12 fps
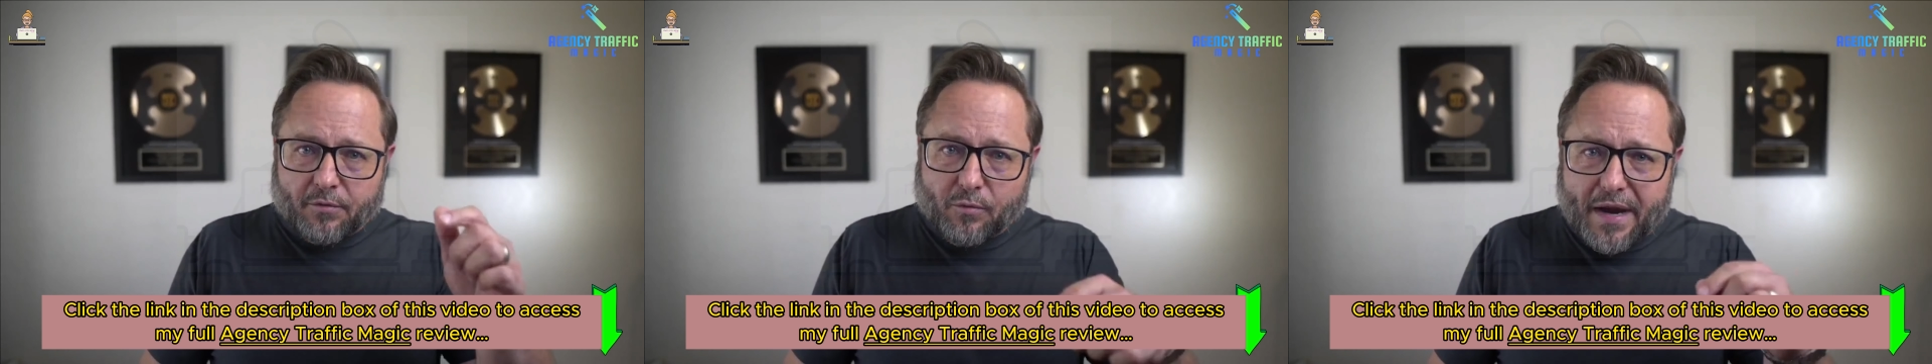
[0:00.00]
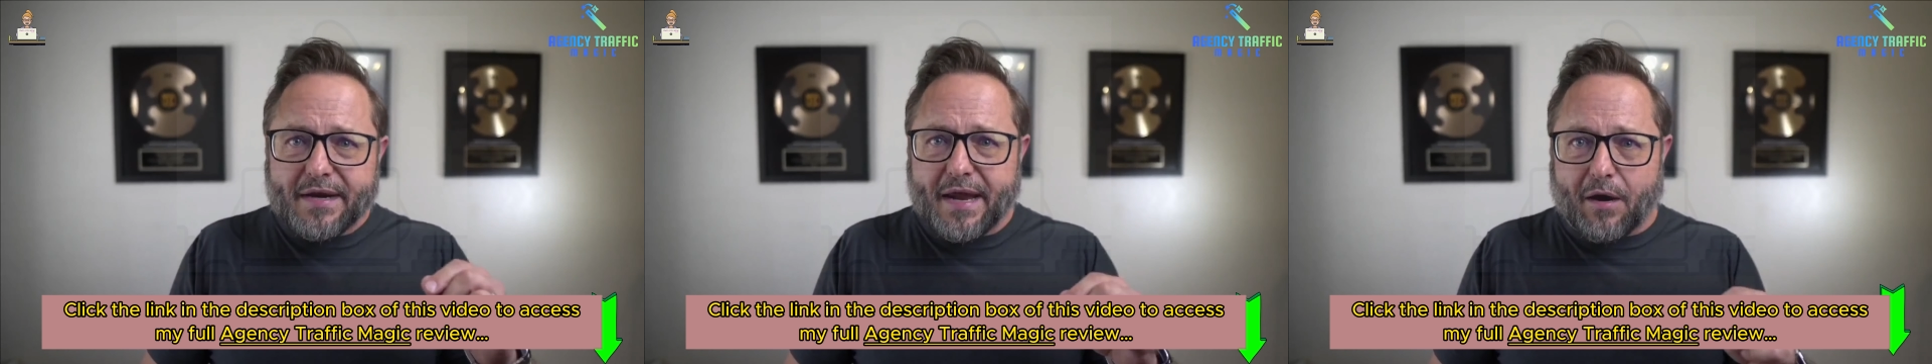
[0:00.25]

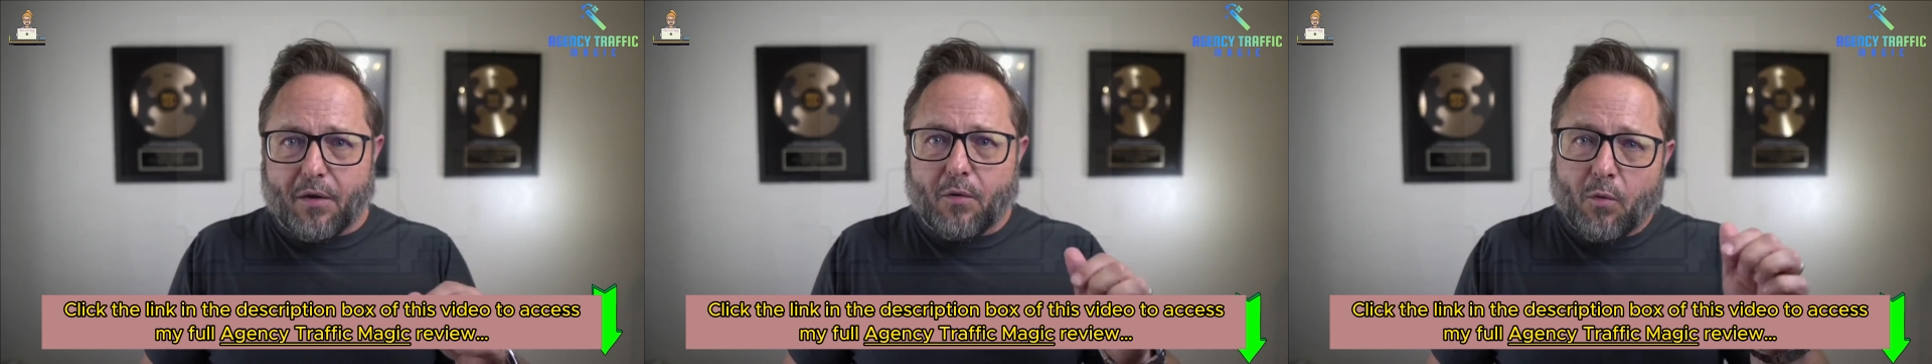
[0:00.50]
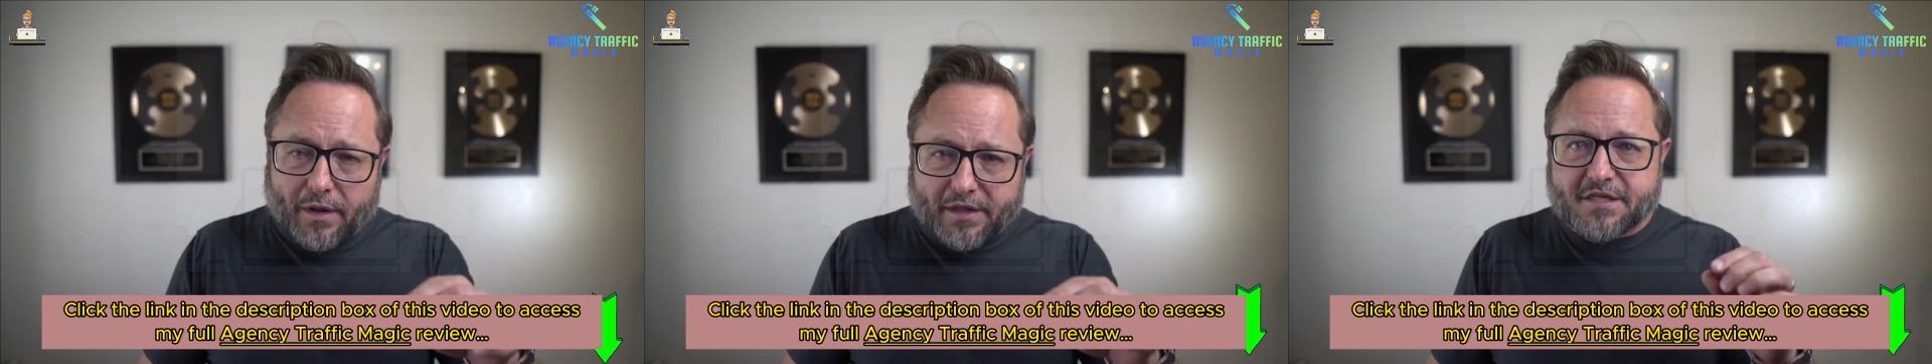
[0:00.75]
right now,
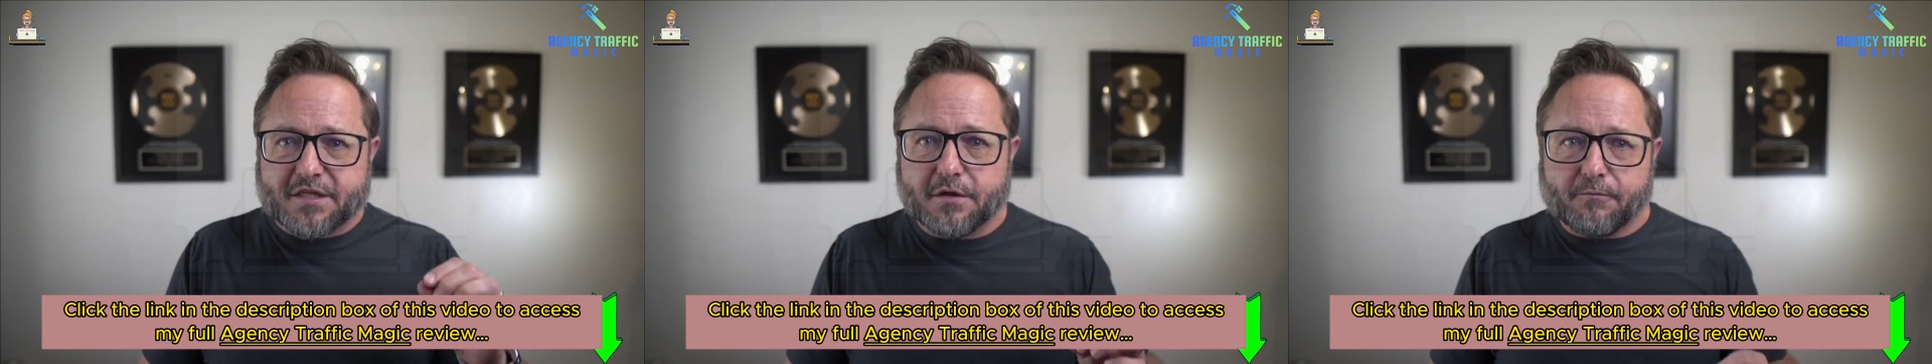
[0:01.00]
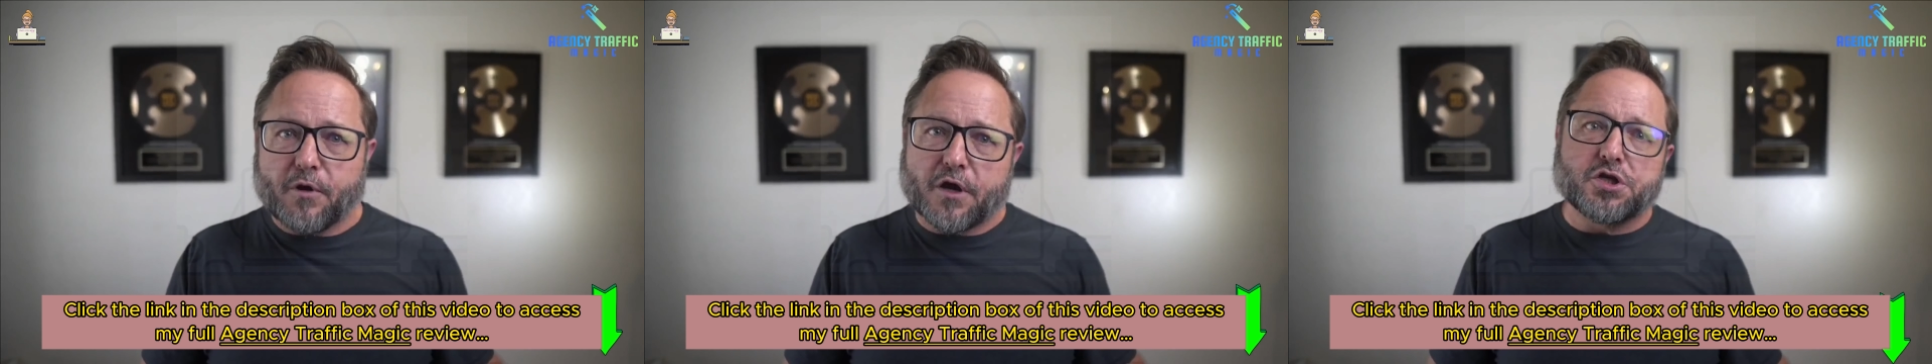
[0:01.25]
while it's still
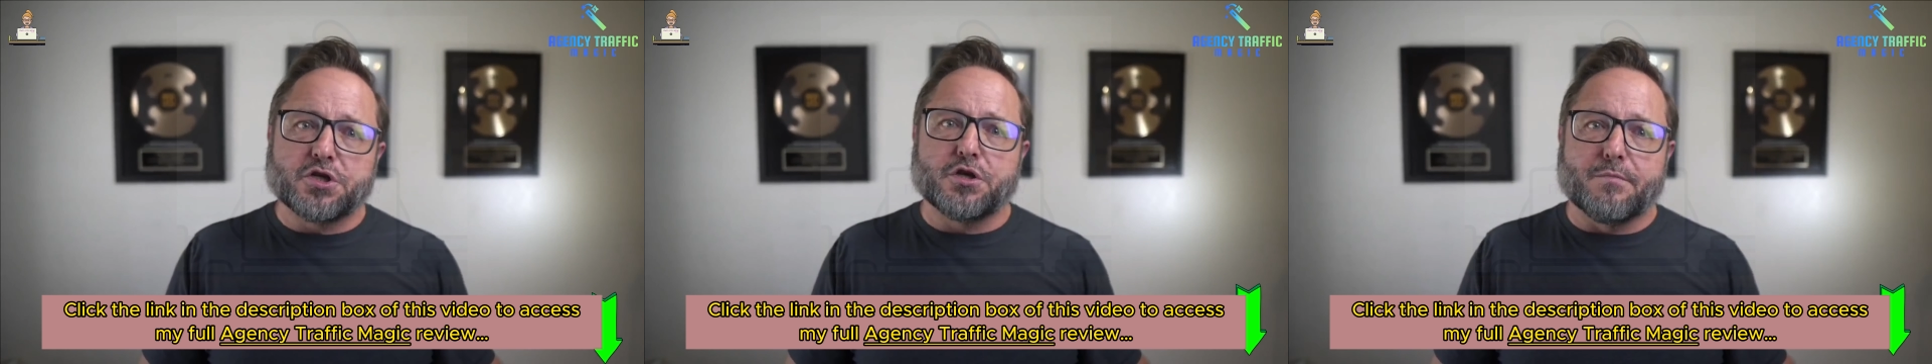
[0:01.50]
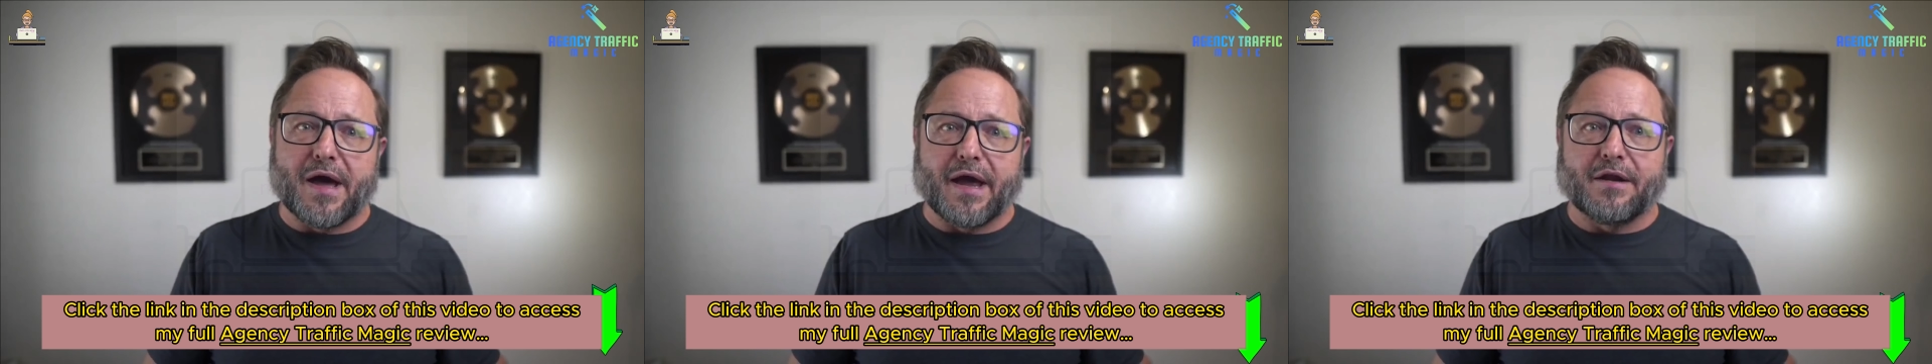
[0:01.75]
fresh in your
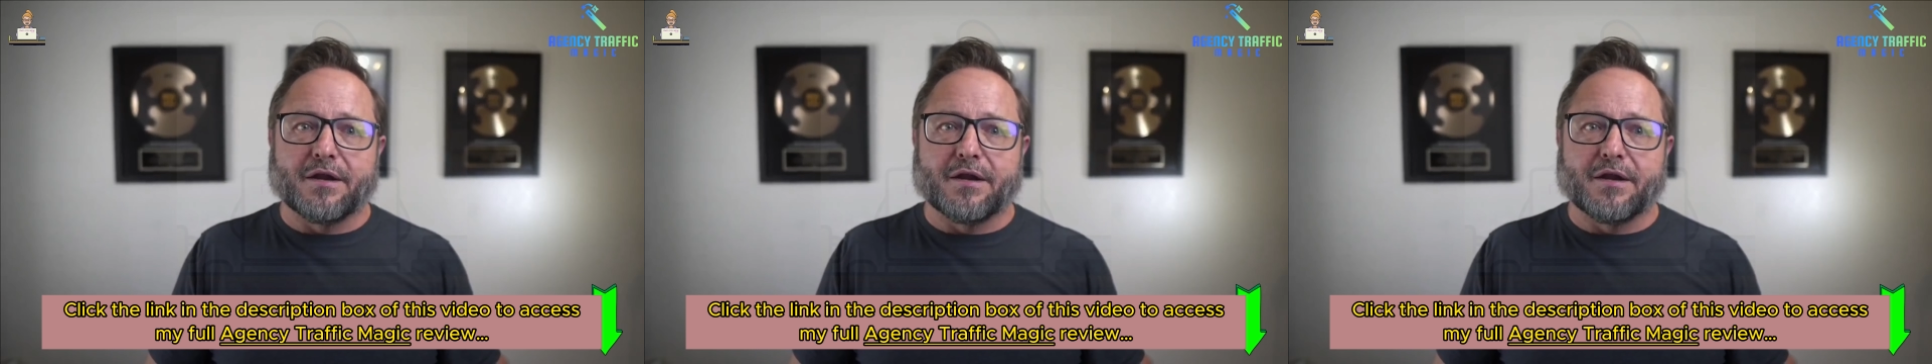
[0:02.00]
mind.